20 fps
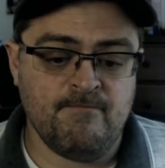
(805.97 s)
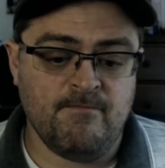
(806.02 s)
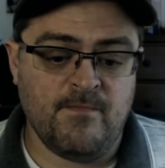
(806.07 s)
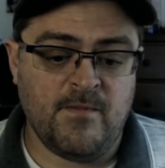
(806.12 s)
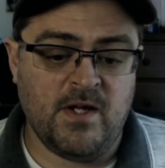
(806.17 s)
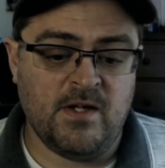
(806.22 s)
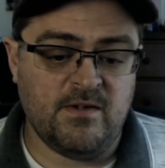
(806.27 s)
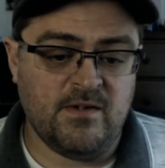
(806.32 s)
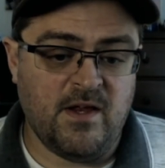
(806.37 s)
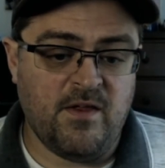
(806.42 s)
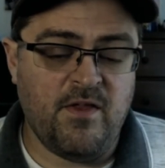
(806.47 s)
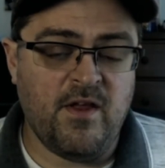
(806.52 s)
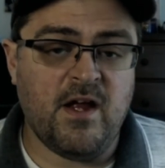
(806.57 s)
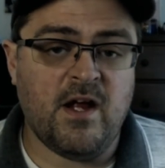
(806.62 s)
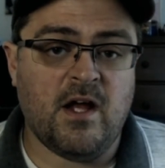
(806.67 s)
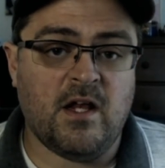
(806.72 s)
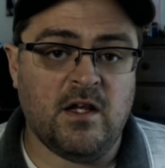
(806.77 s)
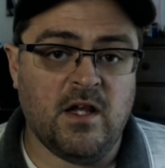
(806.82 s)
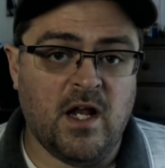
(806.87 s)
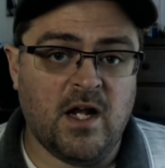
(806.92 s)
because I
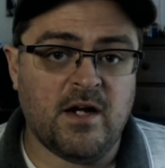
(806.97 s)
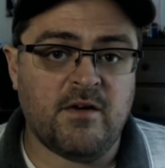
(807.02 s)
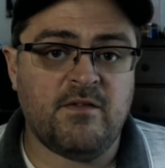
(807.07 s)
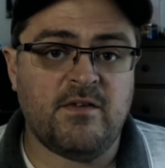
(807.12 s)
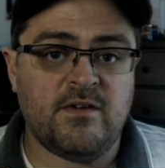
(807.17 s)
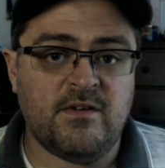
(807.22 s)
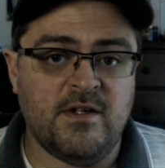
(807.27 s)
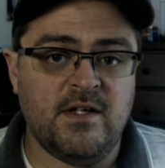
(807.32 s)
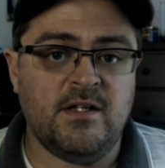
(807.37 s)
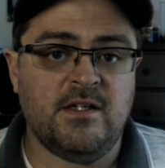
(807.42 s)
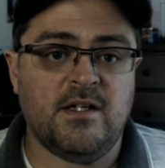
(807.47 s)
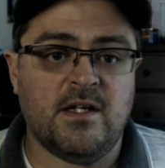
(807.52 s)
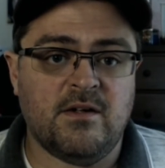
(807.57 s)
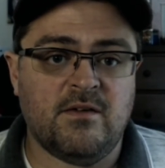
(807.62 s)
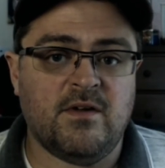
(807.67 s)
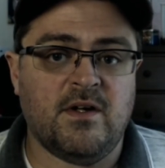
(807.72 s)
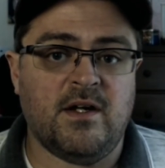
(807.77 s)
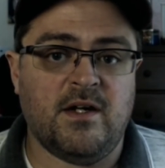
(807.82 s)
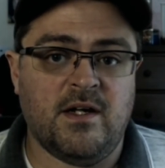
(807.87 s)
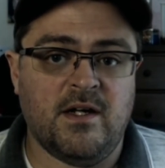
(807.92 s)
think a lot of us need that
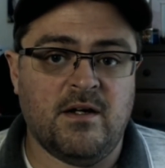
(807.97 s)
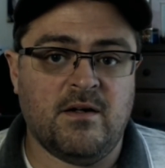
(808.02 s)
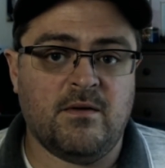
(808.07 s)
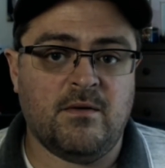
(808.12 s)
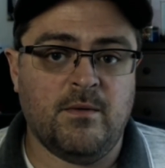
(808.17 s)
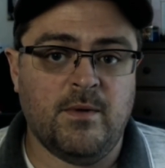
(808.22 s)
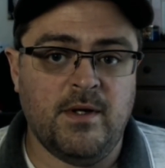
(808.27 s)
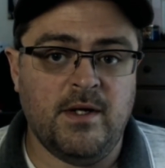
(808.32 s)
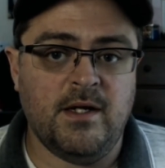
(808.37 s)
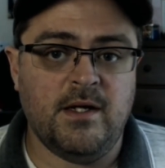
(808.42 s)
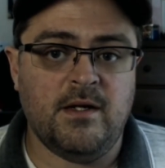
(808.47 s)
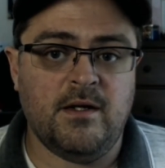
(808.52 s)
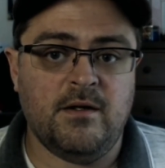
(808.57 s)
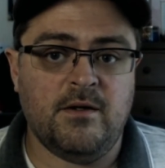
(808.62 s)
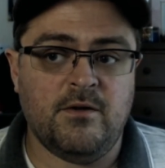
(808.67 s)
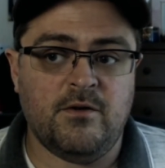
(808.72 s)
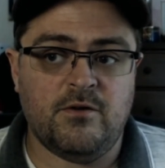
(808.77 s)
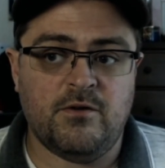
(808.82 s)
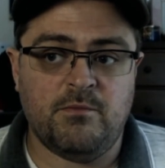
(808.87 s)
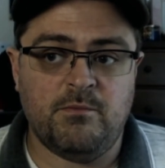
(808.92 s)
right now.
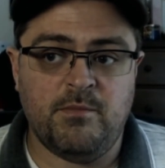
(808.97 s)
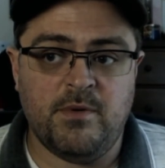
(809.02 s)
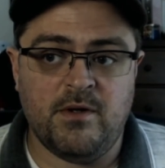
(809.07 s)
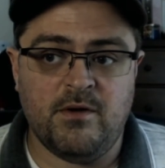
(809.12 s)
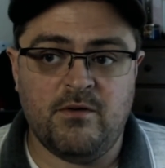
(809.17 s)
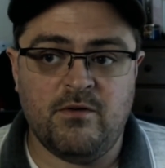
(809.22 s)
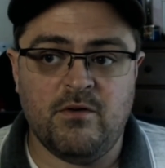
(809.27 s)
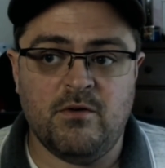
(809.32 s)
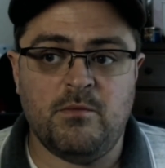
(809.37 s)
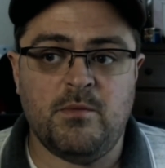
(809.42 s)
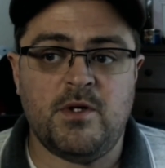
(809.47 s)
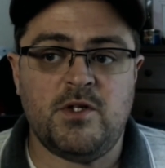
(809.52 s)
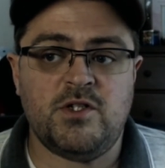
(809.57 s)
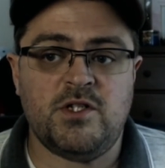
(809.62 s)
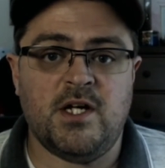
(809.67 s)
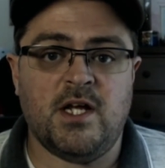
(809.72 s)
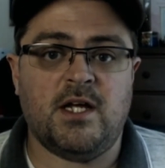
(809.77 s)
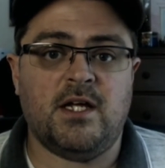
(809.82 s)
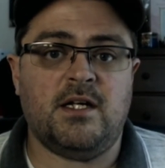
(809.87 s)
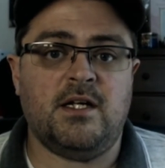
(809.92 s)
There's been so much
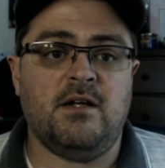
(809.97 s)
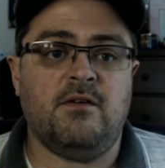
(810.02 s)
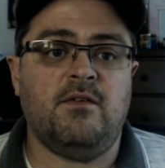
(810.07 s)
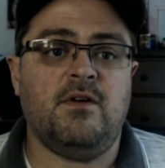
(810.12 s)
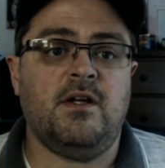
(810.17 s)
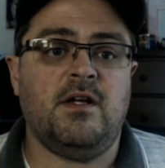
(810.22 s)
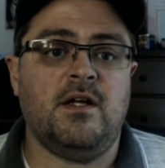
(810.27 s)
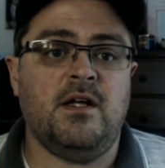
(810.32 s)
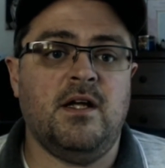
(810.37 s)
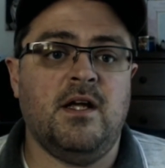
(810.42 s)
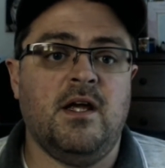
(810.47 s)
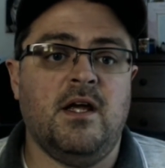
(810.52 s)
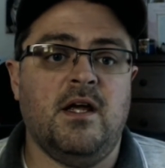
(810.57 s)
negativity.